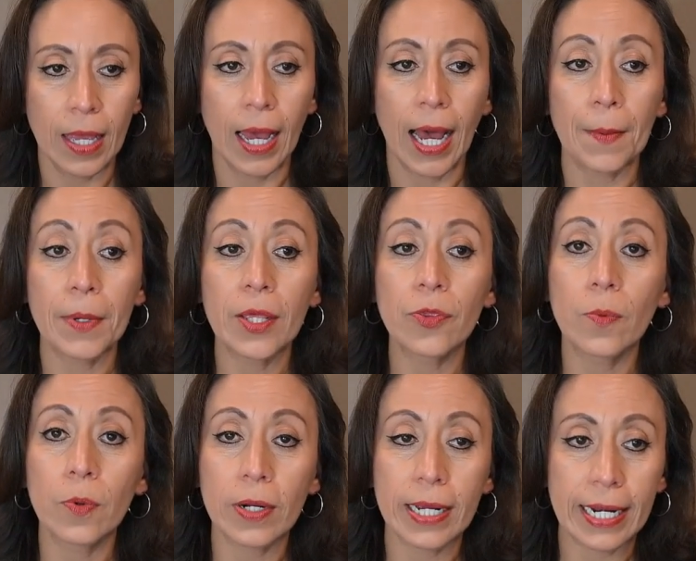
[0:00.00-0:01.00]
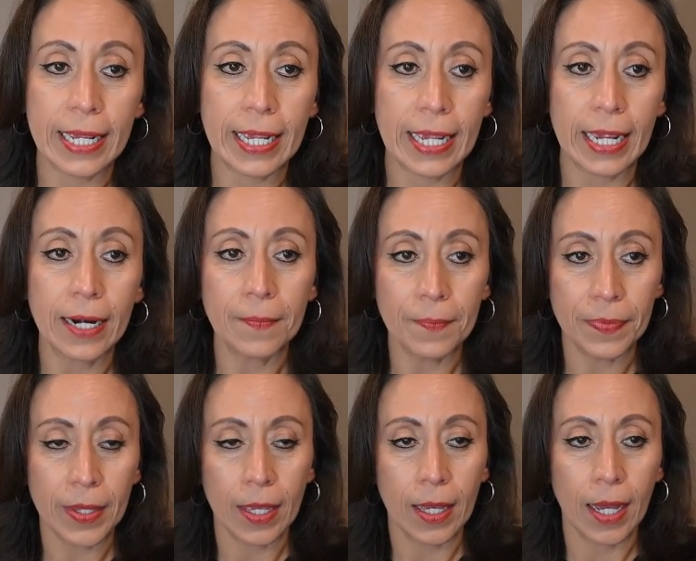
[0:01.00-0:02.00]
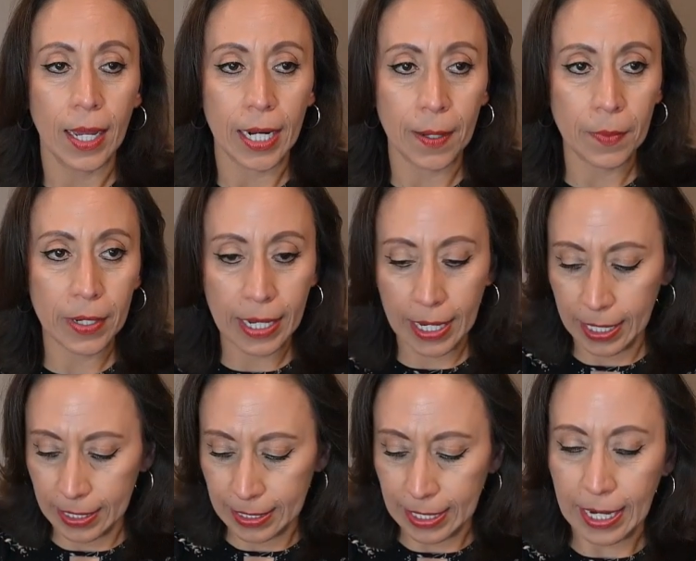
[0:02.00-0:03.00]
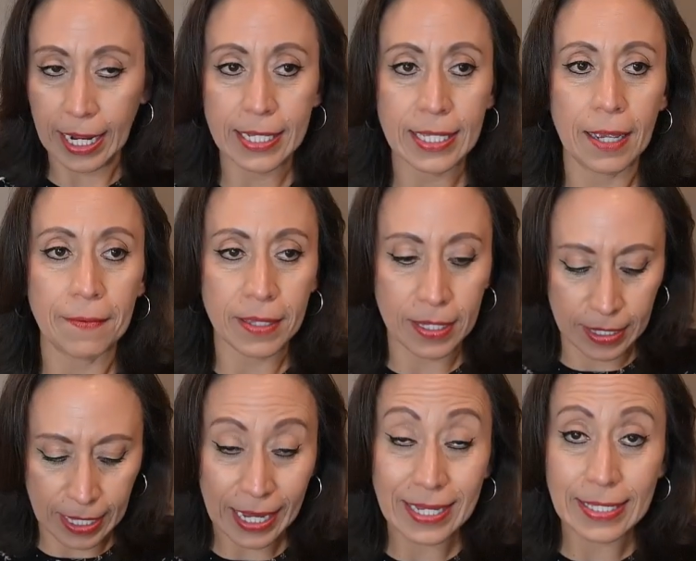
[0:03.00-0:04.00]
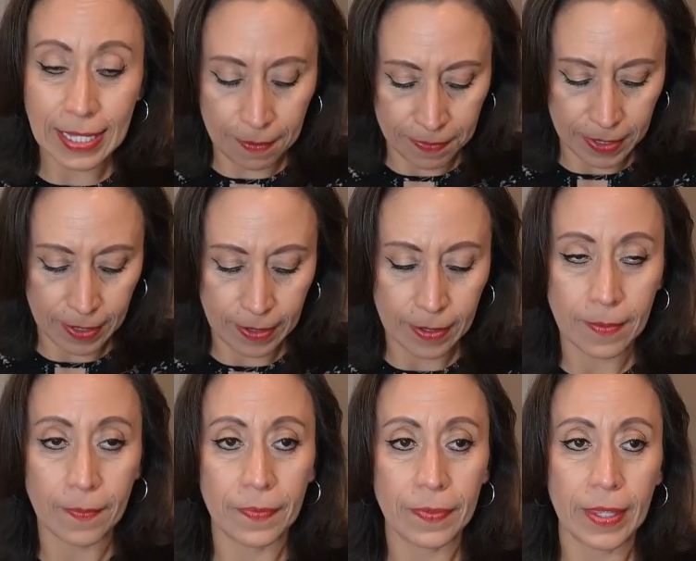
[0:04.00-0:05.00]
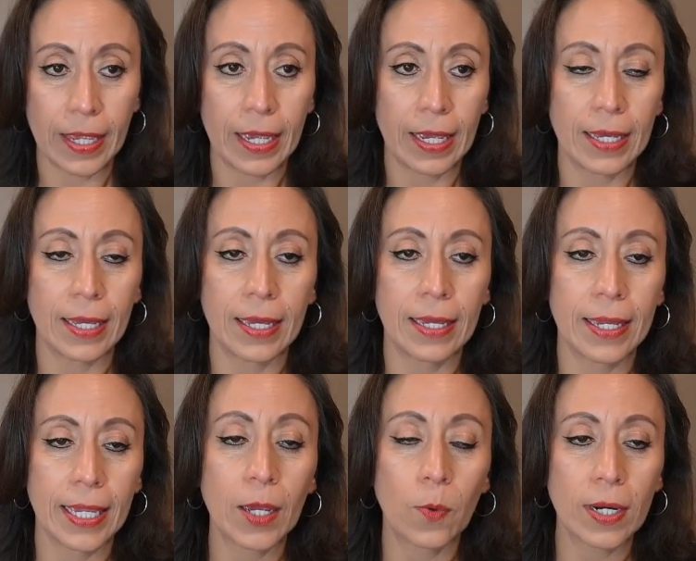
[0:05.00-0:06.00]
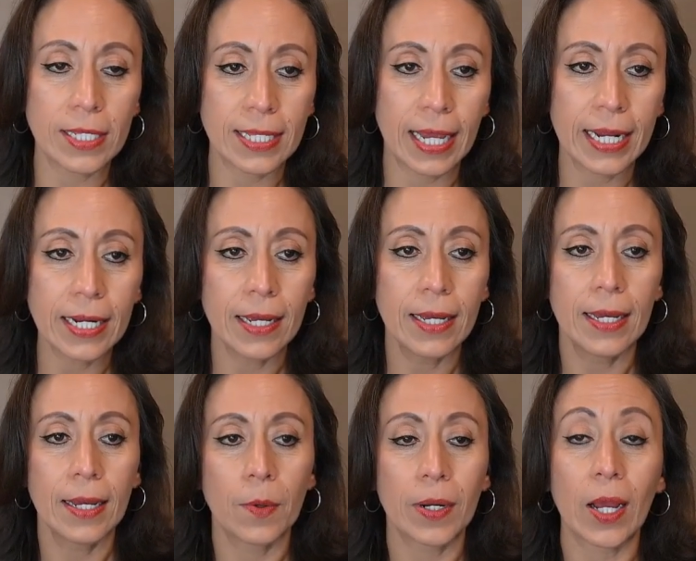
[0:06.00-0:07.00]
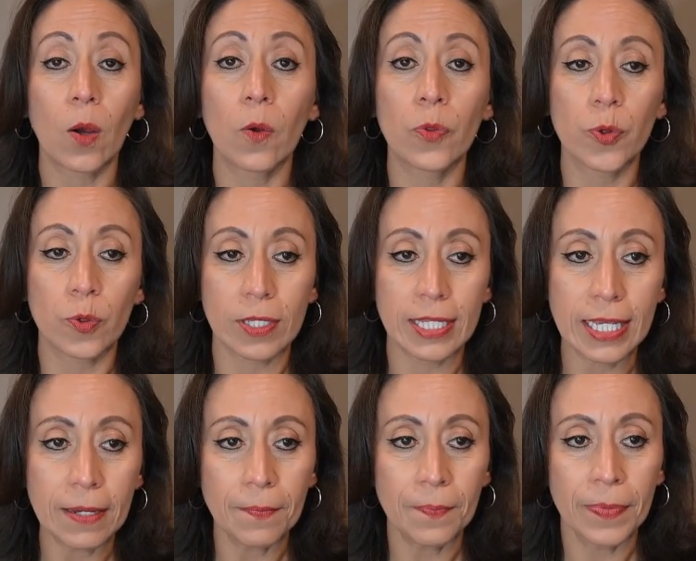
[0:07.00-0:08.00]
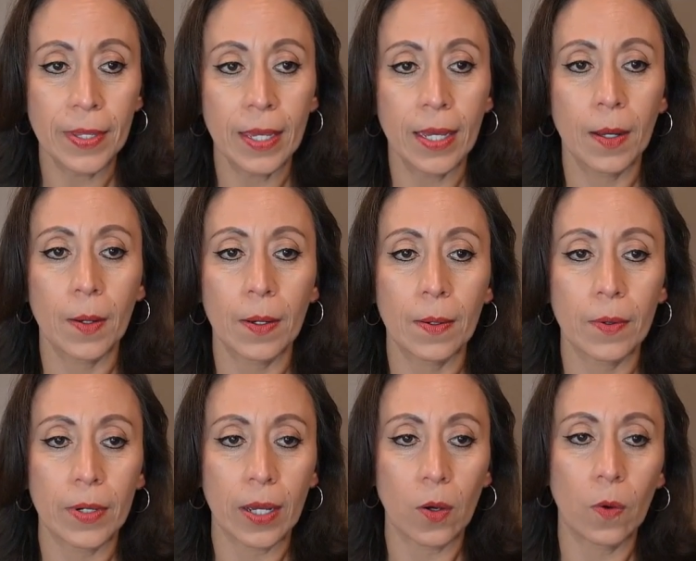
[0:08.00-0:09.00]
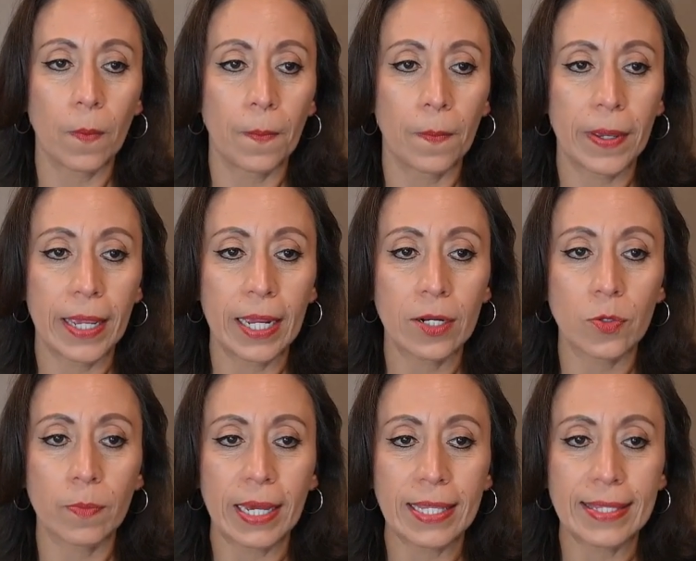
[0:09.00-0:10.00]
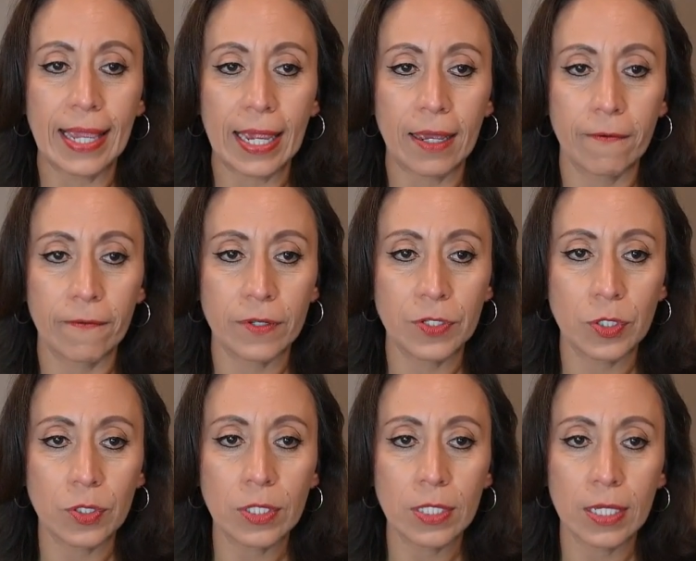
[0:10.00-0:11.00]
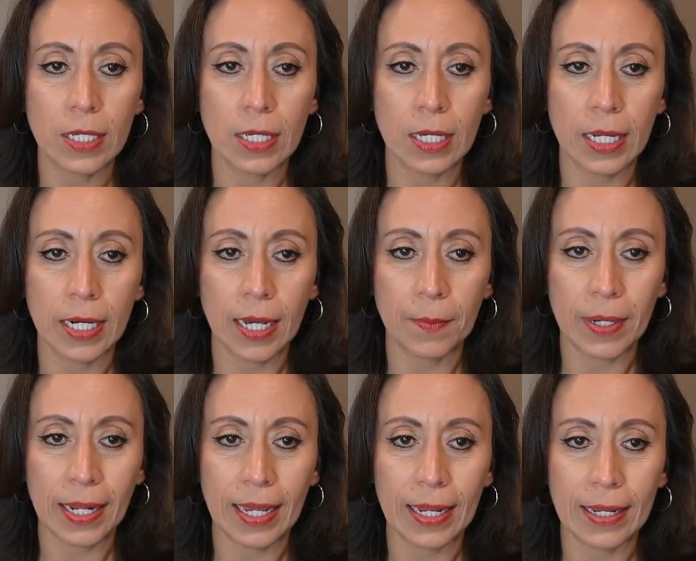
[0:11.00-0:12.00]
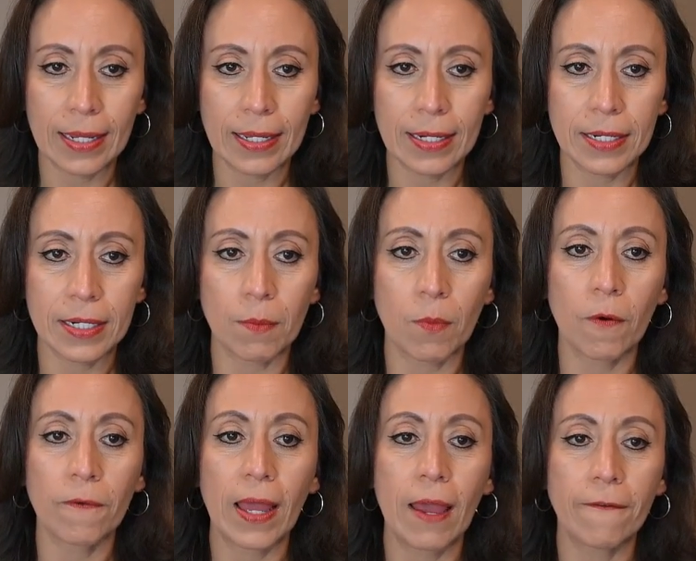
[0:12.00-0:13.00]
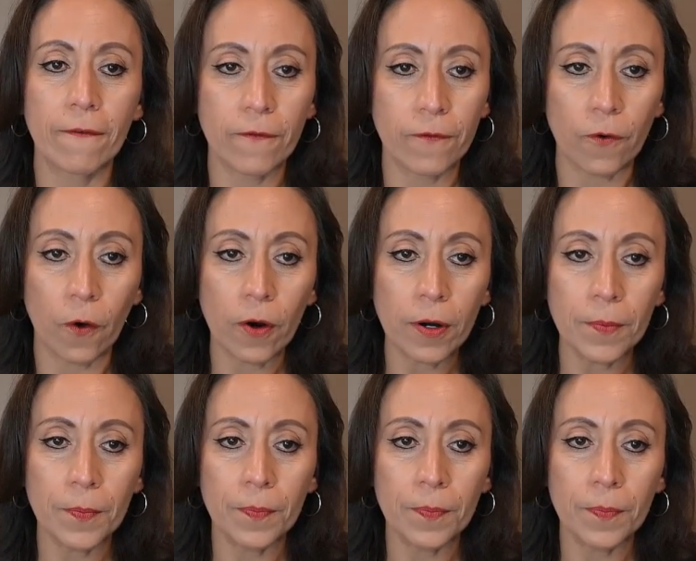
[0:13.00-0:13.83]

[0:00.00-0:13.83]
I'm going to double click here and I'm going to select everything except the equal sign. I'm going to control C. I'm going to go here to my take functions and I'm going to remove F4